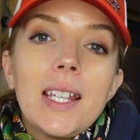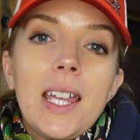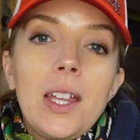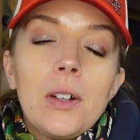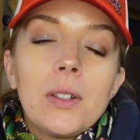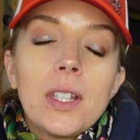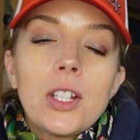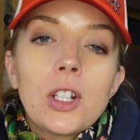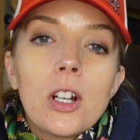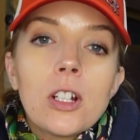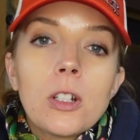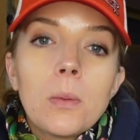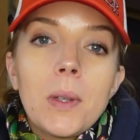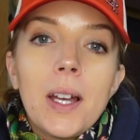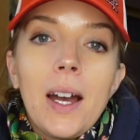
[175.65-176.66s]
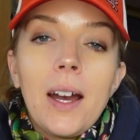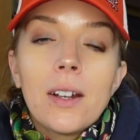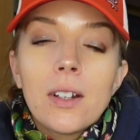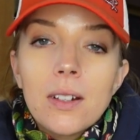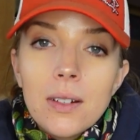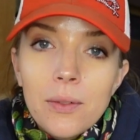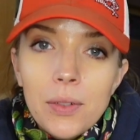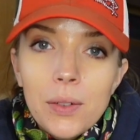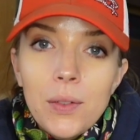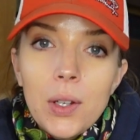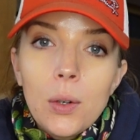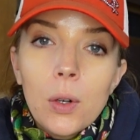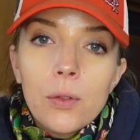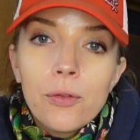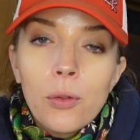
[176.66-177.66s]
he only charged me
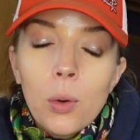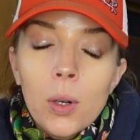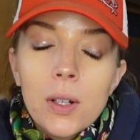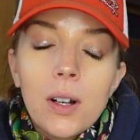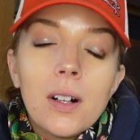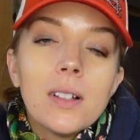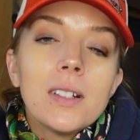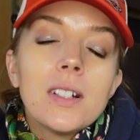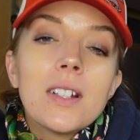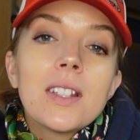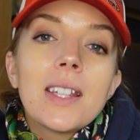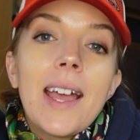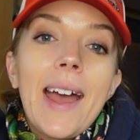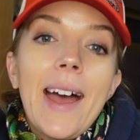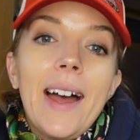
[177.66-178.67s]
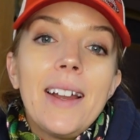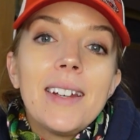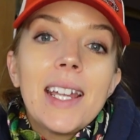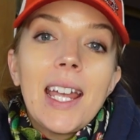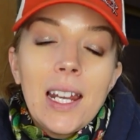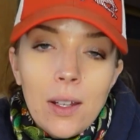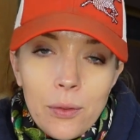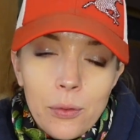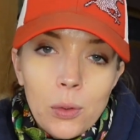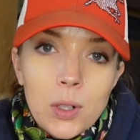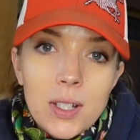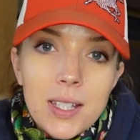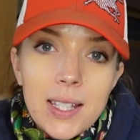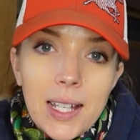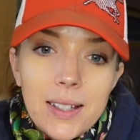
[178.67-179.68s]

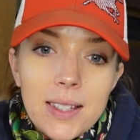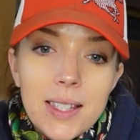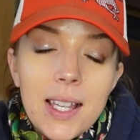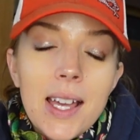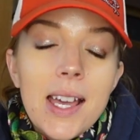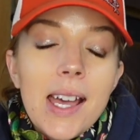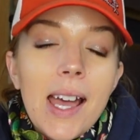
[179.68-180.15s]
$154.84,